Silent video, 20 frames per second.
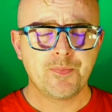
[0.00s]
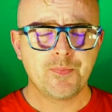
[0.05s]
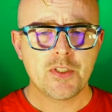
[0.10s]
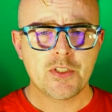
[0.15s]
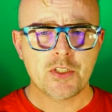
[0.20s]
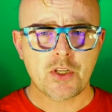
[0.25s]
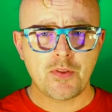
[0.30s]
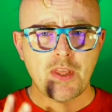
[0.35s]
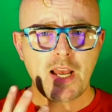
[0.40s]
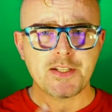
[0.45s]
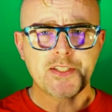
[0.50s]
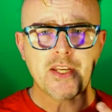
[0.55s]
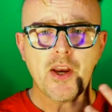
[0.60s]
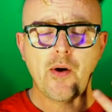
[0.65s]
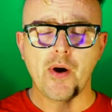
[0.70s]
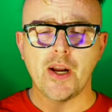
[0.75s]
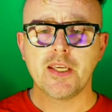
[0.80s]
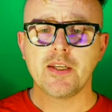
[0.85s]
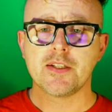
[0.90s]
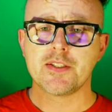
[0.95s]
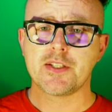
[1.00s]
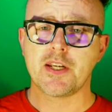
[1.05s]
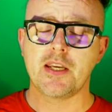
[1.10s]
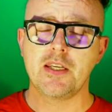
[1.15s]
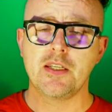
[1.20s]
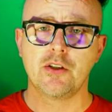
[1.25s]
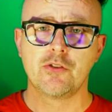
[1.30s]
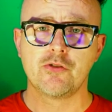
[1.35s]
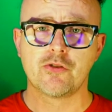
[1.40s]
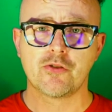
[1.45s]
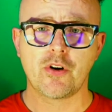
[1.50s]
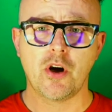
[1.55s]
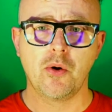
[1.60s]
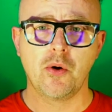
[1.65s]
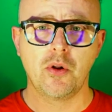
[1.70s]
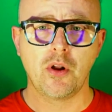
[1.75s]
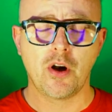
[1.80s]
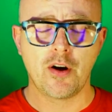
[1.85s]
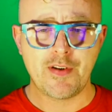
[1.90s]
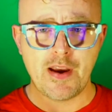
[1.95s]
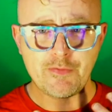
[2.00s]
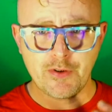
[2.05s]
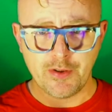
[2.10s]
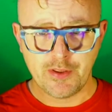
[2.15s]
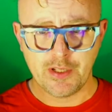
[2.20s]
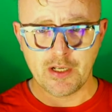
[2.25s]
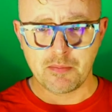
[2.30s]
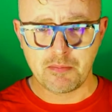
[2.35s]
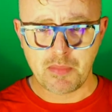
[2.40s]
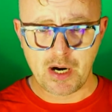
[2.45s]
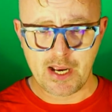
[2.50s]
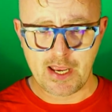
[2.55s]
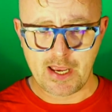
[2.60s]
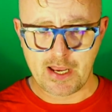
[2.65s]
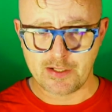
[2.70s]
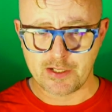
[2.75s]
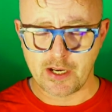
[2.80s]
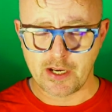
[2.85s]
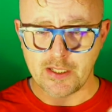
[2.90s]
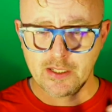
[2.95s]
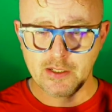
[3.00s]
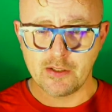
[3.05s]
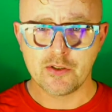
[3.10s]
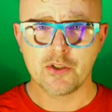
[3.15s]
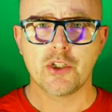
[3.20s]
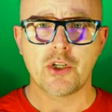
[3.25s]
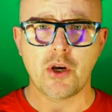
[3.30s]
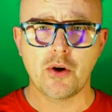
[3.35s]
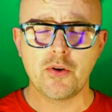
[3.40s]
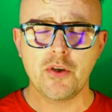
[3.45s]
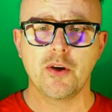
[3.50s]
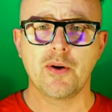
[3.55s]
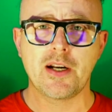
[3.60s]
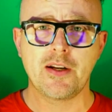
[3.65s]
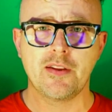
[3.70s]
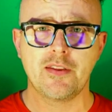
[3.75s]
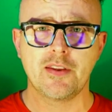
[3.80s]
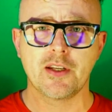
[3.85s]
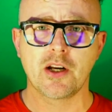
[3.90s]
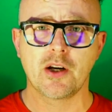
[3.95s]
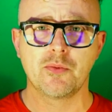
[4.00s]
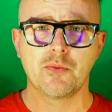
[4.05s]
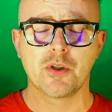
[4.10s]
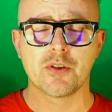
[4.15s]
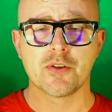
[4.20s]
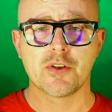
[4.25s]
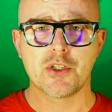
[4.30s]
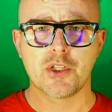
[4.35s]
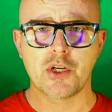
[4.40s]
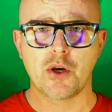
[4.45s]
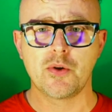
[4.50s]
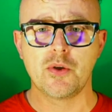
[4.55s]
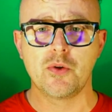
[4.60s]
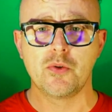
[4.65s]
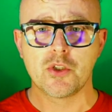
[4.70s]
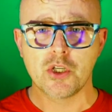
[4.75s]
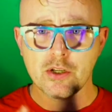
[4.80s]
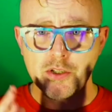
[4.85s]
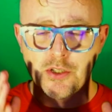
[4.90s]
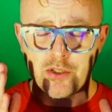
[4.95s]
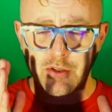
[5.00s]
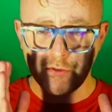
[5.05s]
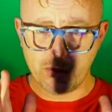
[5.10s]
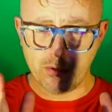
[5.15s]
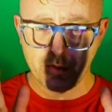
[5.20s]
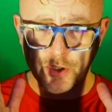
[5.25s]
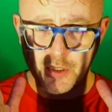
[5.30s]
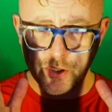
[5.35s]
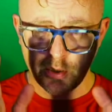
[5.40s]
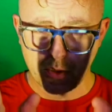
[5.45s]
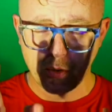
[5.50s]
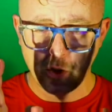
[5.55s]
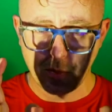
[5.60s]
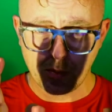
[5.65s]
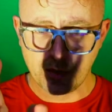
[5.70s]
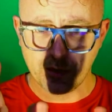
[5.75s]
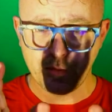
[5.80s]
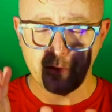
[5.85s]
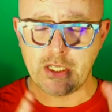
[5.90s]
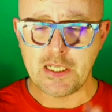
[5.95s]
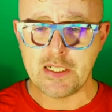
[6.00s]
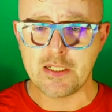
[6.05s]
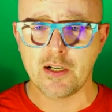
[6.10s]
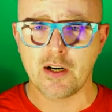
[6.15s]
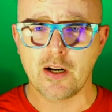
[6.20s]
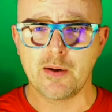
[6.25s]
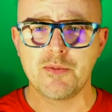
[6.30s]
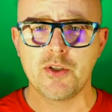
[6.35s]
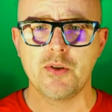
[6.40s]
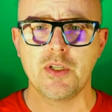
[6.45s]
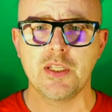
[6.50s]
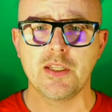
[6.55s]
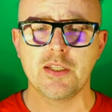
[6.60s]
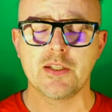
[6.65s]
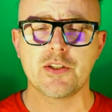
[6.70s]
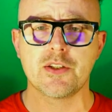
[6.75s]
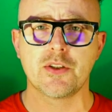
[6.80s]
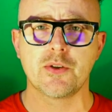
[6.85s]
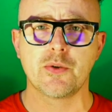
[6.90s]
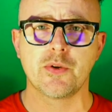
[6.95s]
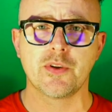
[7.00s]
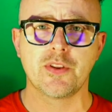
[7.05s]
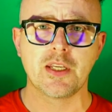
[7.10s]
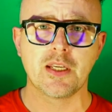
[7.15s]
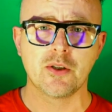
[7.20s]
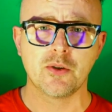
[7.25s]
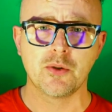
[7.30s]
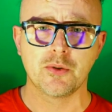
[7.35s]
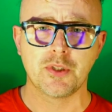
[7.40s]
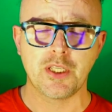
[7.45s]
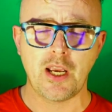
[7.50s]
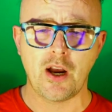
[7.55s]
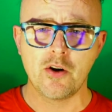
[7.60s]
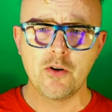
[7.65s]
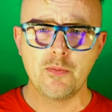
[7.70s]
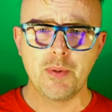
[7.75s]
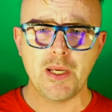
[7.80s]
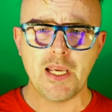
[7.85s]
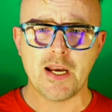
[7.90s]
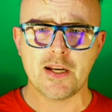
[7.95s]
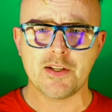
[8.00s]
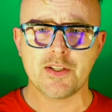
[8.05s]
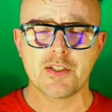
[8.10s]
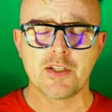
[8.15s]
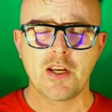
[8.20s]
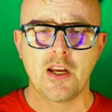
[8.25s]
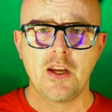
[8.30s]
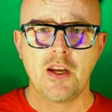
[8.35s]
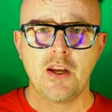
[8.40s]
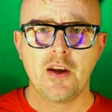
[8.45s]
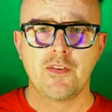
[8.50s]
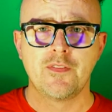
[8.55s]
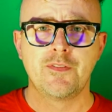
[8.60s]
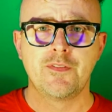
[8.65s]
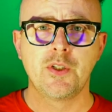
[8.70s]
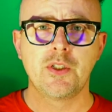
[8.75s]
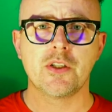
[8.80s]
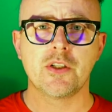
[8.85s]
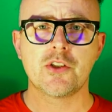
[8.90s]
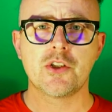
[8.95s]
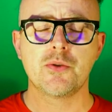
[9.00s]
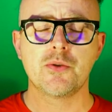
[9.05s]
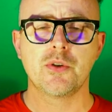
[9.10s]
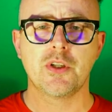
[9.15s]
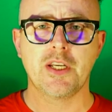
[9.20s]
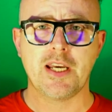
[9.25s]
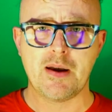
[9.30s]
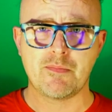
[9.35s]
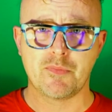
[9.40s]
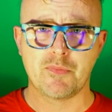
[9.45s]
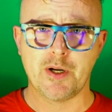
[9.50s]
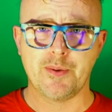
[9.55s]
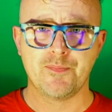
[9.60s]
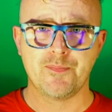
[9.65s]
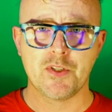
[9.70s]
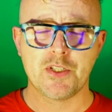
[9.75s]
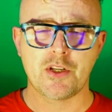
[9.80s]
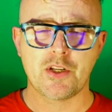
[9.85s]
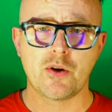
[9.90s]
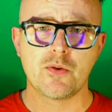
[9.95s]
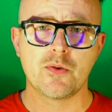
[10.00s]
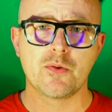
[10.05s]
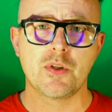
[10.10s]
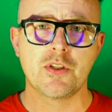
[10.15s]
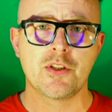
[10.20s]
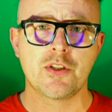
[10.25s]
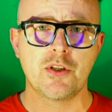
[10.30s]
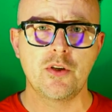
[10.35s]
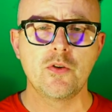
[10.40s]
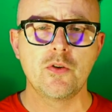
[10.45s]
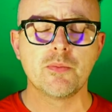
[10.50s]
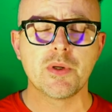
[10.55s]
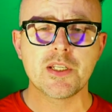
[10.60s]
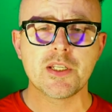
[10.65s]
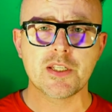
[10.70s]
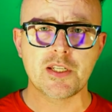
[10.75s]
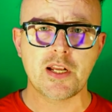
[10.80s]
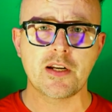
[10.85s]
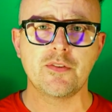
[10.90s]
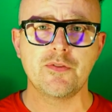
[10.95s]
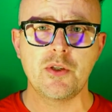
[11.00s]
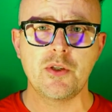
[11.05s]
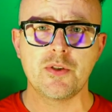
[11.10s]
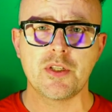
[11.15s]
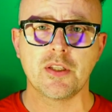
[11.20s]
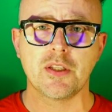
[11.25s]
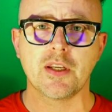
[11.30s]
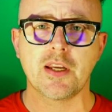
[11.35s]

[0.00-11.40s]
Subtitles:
So that's how I can take control of everything at my end. I can show you anything I want to show you just through the normal feed. And I'm doing this through a thing called the OBS virtual camera. So Zoom, instead of using the